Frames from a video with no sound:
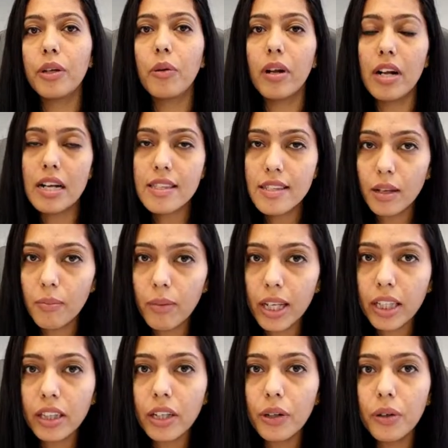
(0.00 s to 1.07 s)
then you are
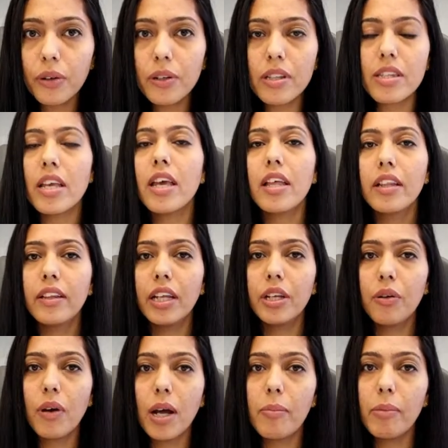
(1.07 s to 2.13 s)
assembling the goods,
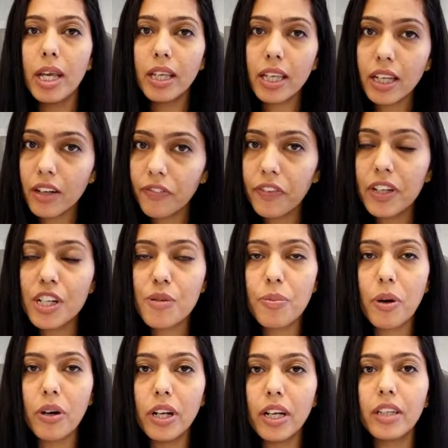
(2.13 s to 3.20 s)
then you are making a finished
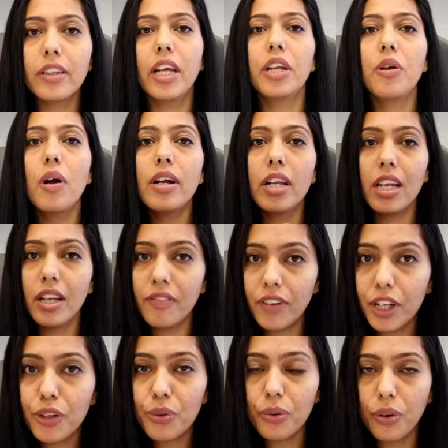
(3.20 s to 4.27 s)
product, then you are
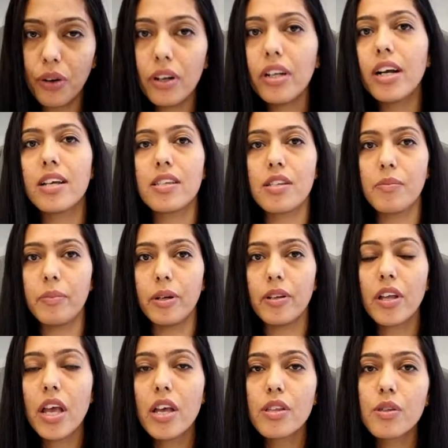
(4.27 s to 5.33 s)
delivering to your customer.
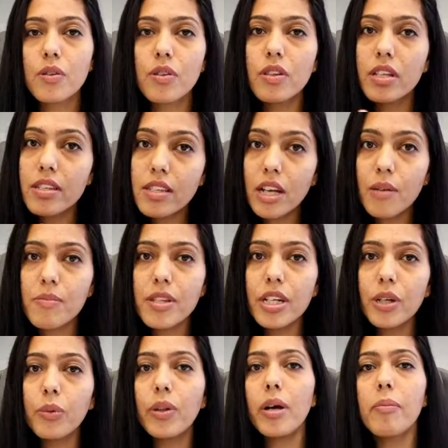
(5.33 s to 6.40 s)
So this comes
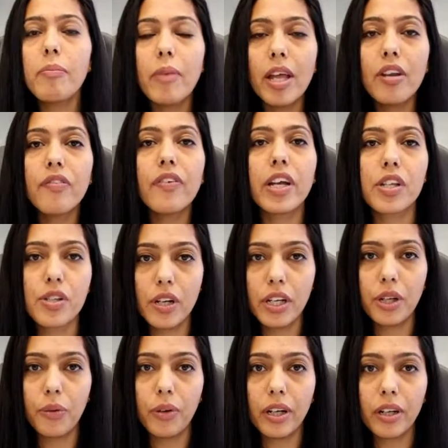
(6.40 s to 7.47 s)
into the
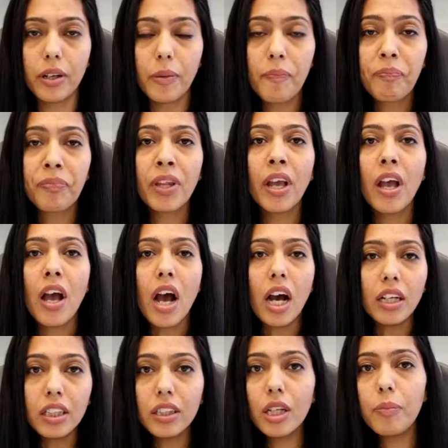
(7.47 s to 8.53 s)
manufacturing unit.
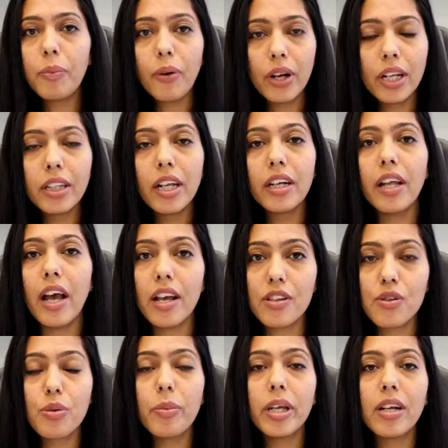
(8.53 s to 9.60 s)
Another point that
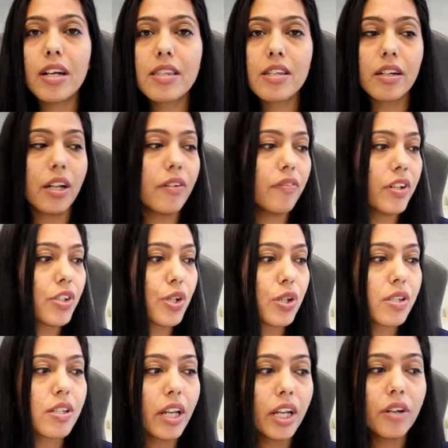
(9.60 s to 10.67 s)
has to be considered, which
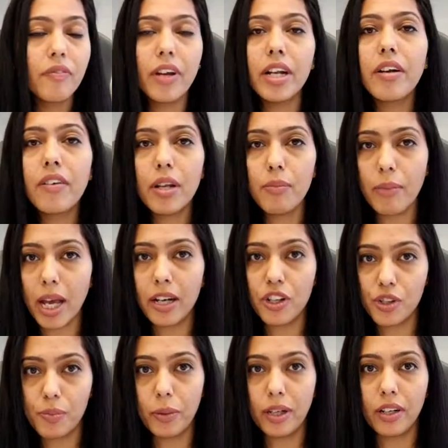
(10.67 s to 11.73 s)
is inventory
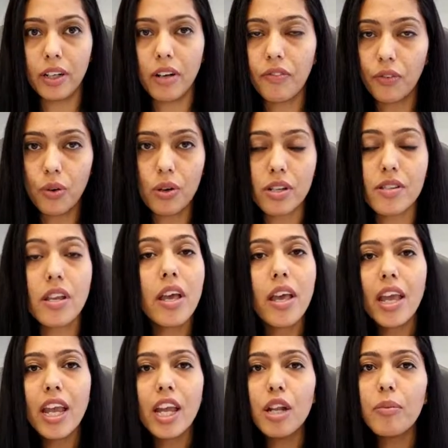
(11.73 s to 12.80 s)
management, of course.
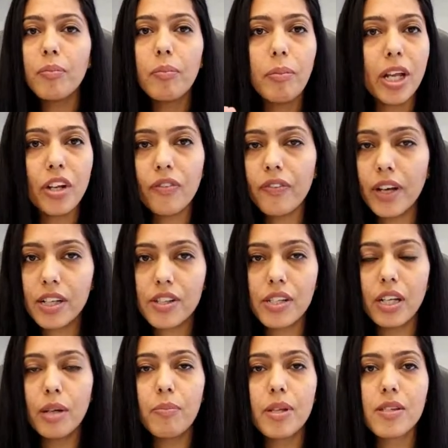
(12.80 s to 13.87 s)
In
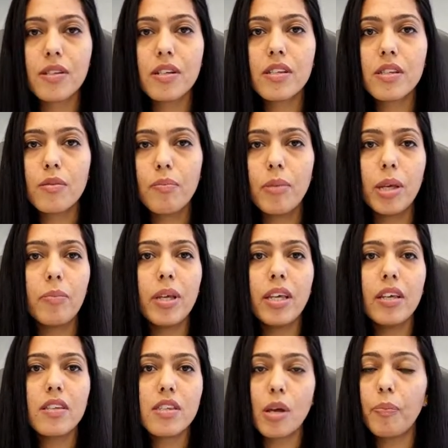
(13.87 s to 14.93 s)
manufacturing business,
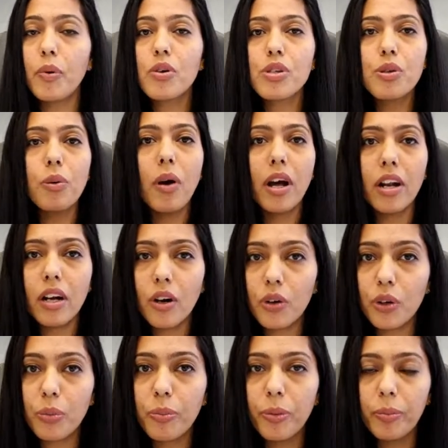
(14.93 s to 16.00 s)
maybe suppose you are an
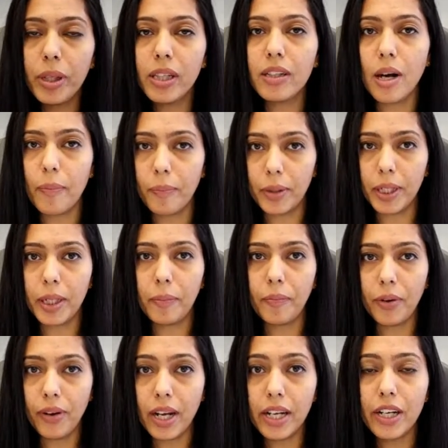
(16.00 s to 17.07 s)
automobile company,
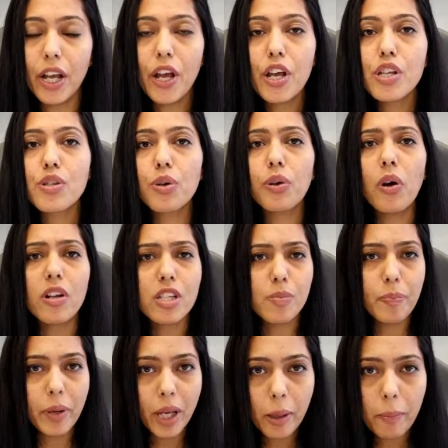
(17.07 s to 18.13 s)
right? So your
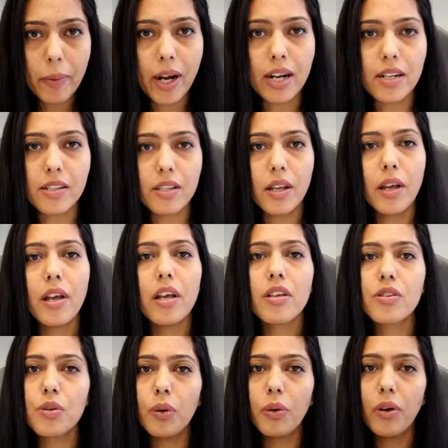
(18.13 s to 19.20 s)
spare parts.
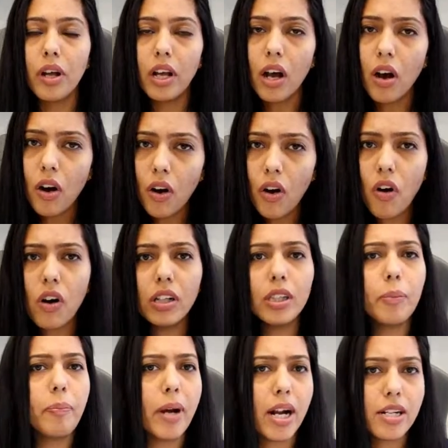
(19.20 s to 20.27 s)
So all
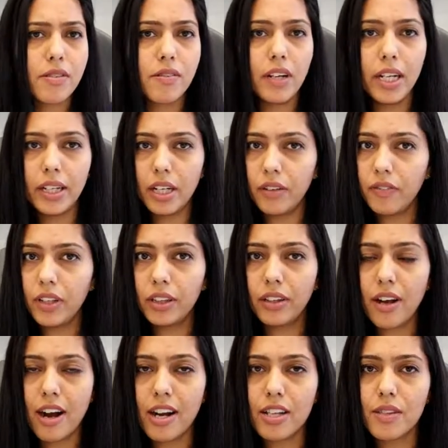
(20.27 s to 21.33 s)
the parts related with
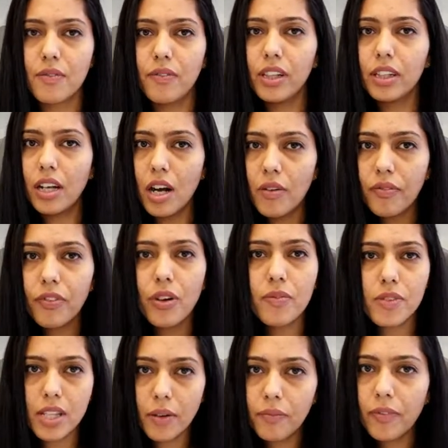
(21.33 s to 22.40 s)
cars will come
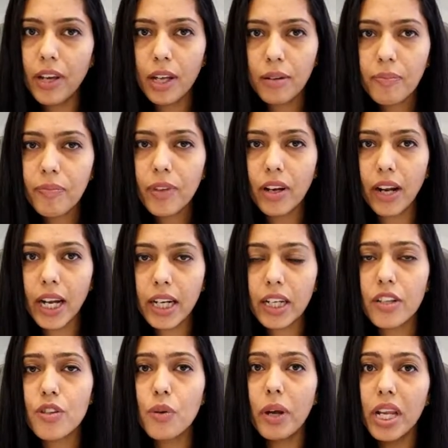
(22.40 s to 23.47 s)
from somewhere, right?
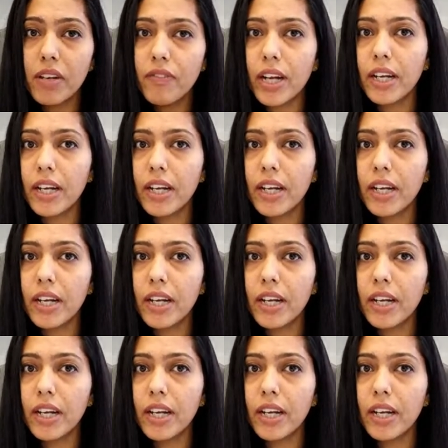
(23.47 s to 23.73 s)
So